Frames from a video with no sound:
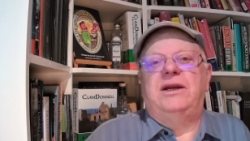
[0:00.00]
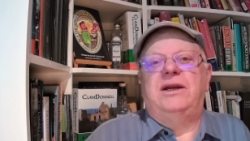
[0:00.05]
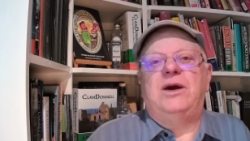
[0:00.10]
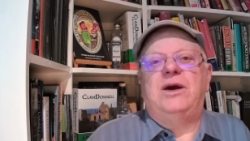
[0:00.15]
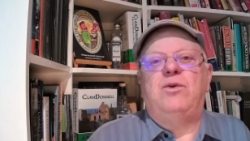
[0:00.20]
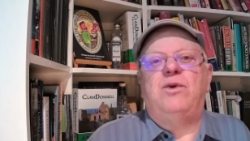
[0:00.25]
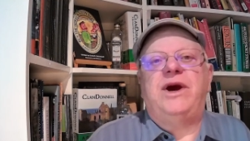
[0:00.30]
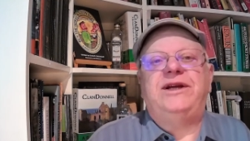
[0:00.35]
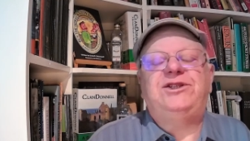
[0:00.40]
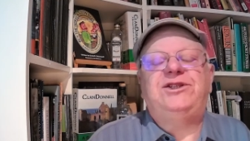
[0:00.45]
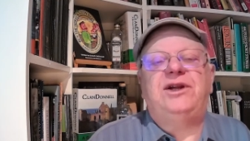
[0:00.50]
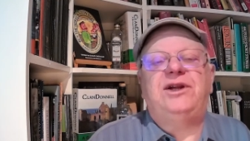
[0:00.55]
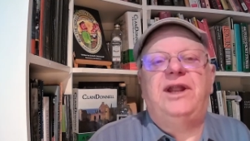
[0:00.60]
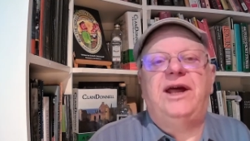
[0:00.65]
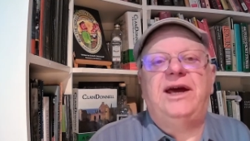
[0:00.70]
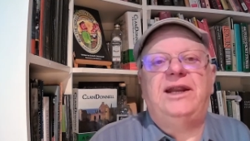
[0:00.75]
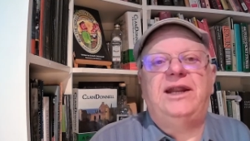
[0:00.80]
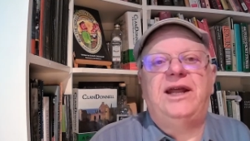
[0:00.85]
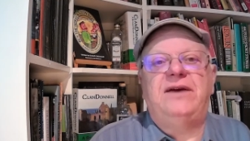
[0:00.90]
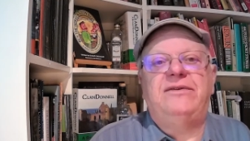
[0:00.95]
Now, why
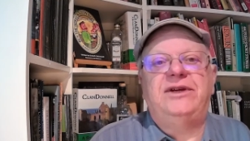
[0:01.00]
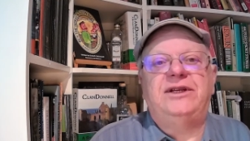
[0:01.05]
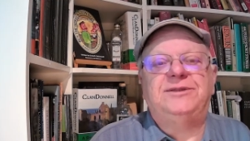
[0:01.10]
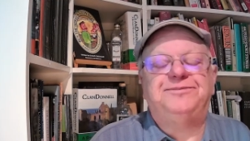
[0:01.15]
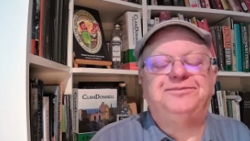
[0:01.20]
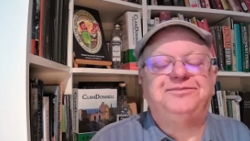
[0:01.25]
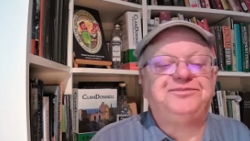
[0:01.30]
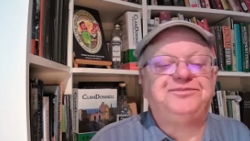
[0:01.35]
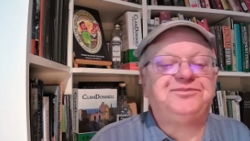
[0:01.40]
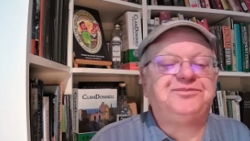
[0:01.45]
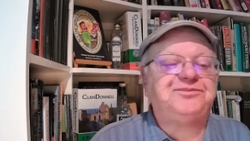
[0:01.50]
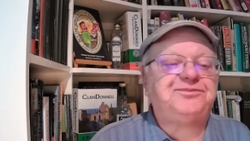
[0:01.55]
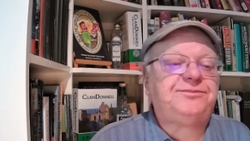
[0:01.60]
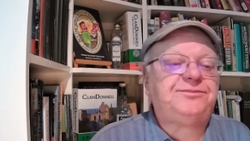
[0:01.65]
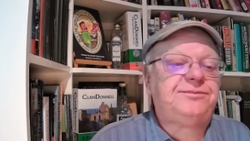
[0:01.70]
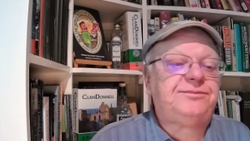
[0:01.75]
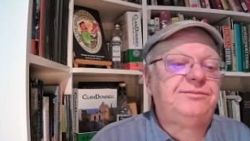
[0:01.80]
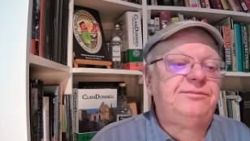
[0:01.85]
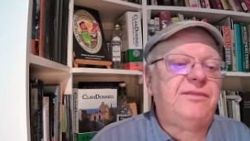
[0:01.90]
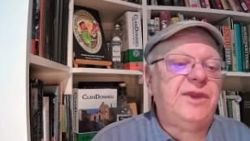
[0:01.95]
July 11?
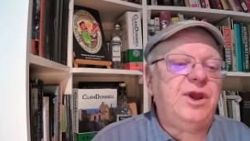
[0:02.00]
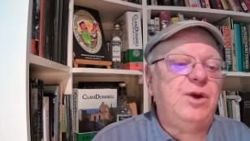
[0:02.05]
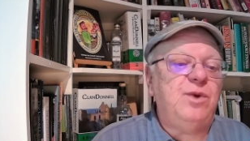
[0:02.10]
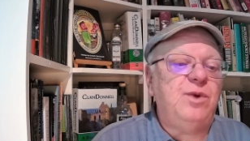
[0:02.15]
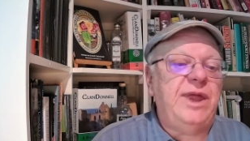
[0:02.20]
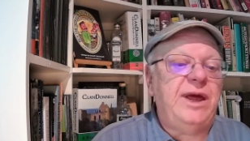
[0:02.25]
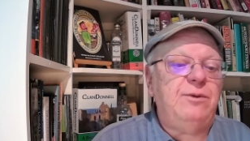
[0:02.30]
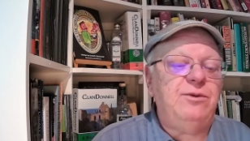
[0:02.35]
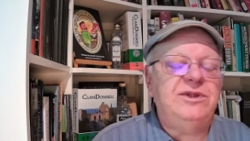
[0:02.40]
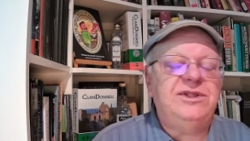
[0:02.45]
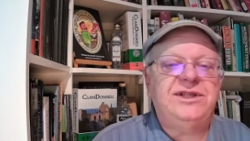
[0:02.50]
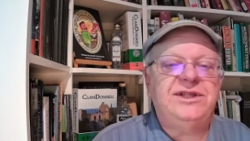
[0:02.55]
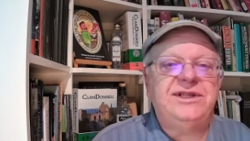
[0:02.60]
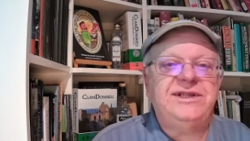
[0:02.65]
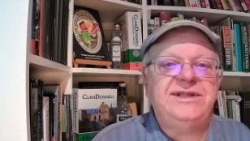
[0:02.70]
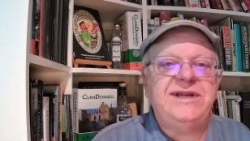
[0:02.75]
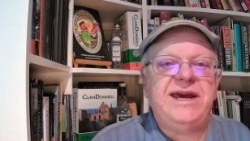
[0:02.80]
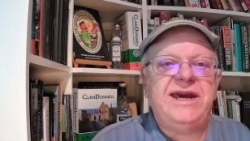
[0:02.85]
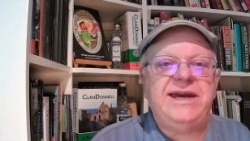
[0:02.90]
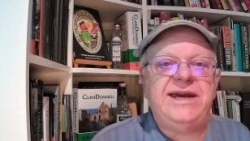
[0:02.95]
Well, that was the
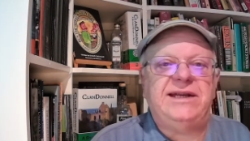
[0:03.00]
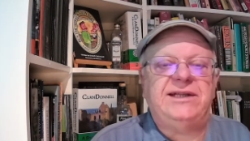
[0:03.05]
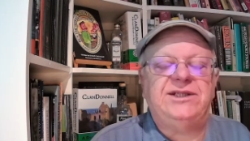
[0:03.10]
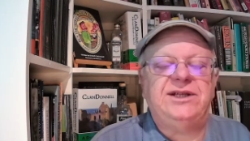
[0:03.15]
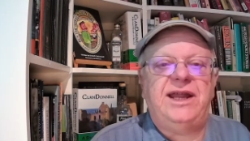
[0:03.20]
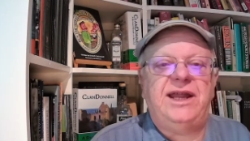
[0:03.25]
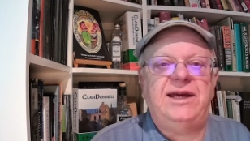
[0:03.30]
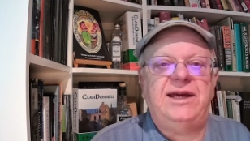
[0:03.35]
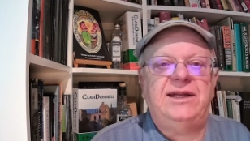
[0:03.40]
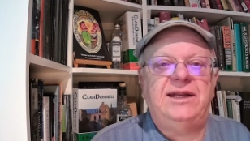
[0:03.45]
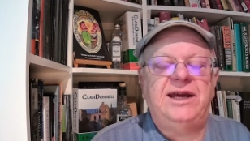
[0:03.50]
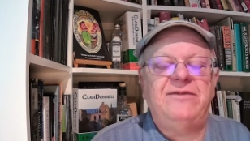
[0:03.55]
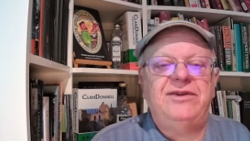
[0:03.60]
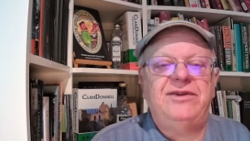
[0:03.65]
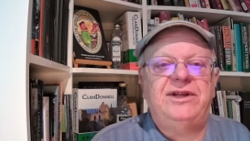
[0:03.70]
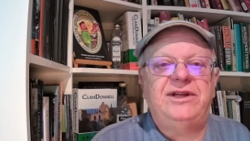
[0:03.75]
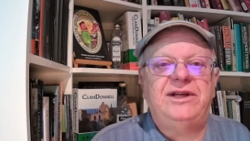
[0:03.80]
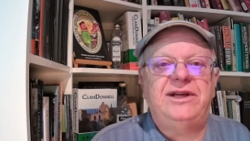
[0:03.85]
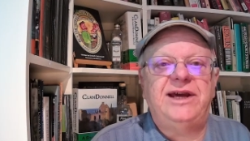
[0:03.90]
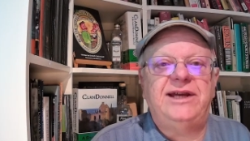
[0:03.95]
date. July
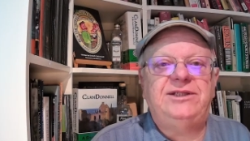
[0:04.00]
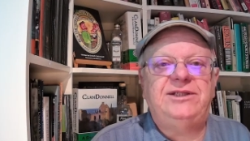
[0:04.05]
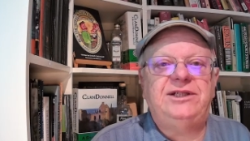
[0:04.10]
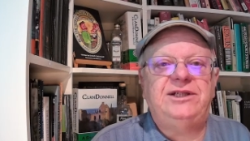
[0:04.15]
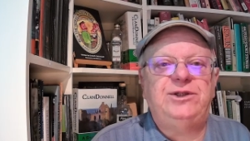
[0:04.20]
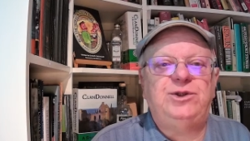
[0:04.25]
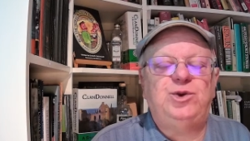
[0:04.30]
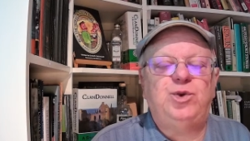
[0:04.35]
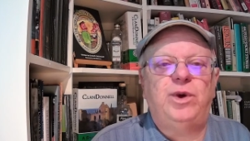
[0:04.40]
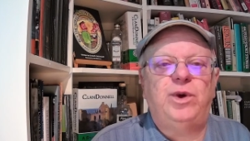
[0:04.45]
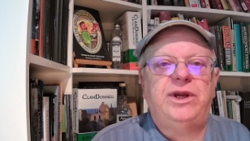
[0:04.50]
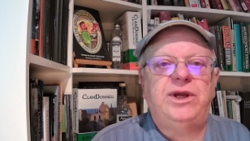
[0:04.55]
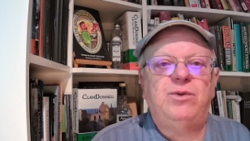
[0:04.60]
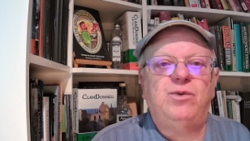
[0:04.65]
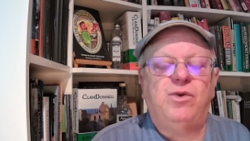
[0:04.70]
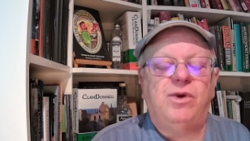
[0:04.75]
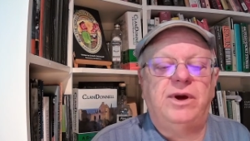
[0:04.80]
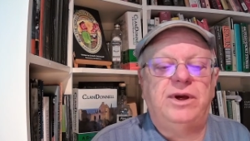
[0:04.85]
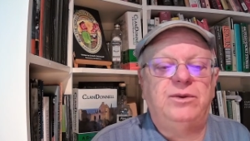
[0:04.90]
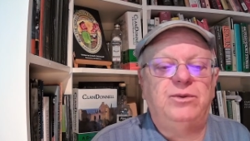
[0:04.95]
11 in
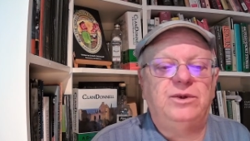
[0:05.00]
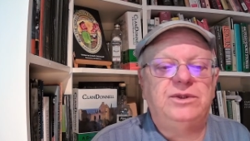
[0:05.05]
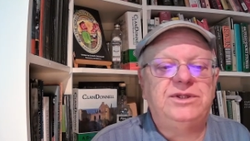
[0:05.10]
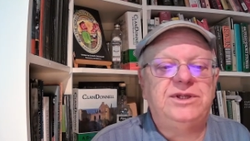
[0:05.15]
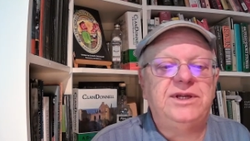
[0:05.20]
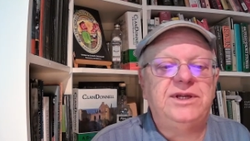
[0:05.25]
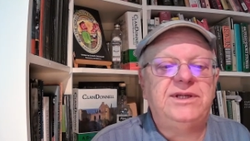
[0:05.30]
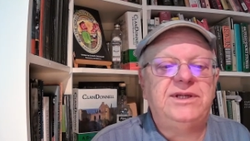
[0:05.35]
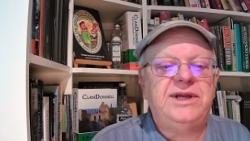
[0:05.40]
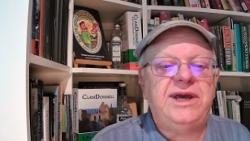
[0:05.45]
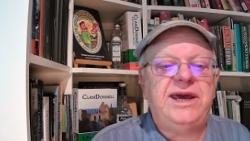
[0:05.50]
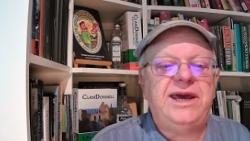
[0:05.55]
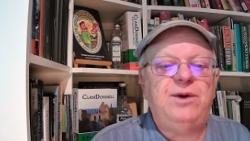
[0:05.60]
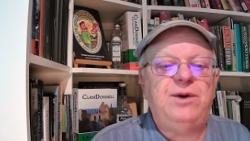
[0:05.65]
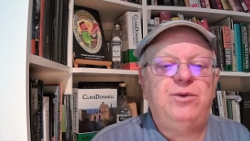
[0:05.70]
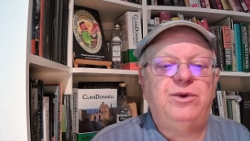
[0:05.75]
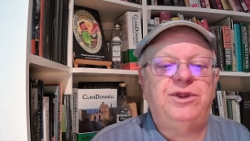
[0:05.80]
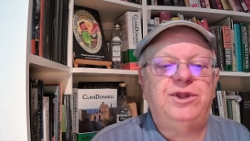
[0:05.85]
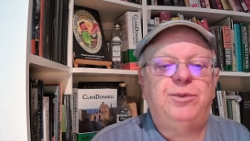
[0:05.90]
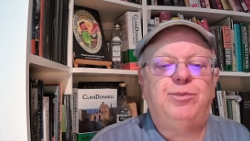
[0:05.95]
1921 was the
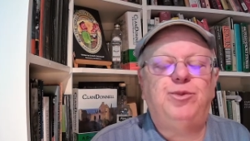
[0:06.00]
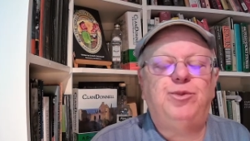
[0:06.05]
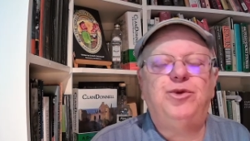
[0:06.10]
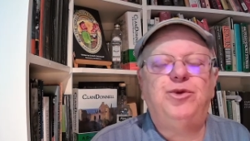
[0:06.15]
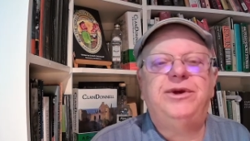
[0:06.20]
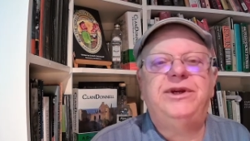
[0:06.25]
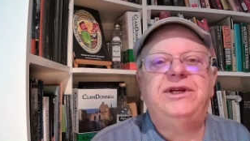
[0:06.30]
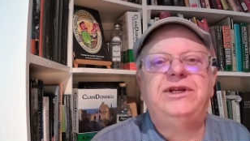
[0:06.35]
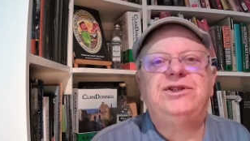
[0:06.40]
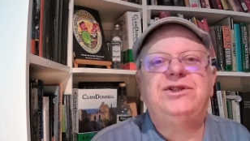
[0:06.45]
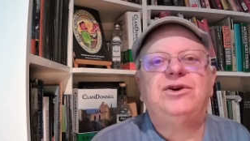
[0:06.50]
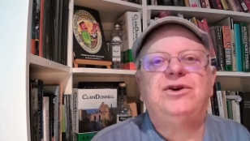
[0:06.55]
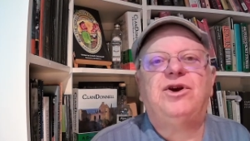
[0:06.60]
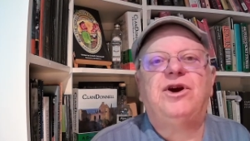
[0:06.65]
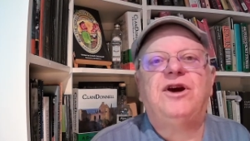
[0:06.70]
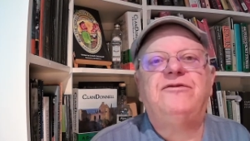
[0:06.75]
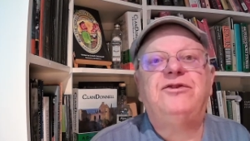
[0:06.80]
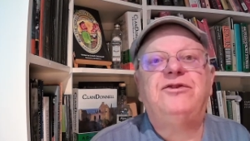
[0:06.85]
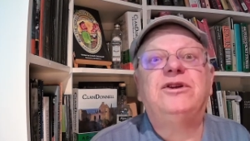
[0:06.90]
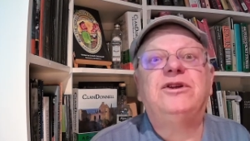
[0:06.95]
day when the British
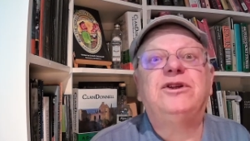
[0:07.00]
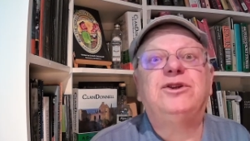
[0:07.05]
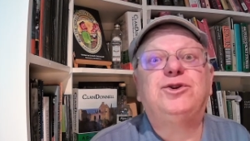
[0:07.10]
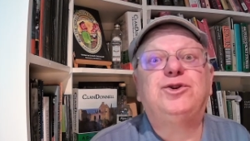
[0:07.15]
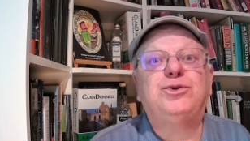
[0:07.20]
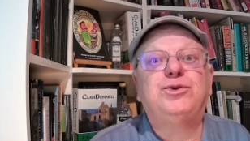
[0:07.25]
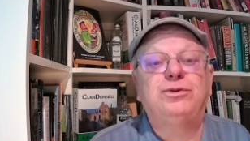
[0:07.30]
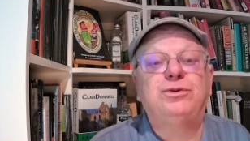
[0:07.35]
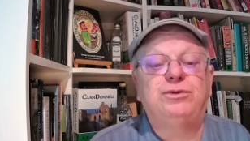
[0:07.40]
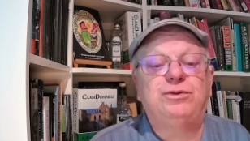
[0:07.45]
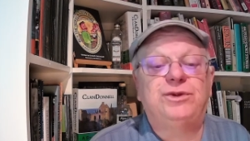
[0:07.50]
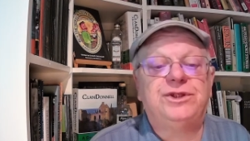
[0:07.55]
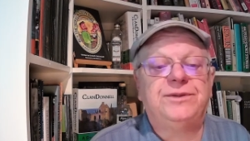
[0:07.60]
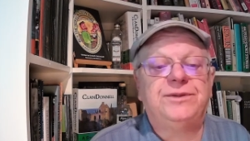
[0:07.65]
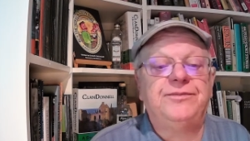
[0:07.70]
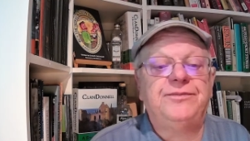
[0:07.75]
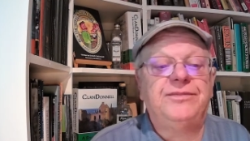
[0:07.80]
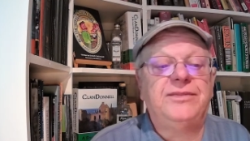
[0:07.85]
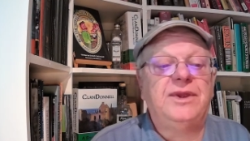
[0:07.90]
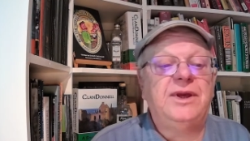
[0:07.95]
offered a truce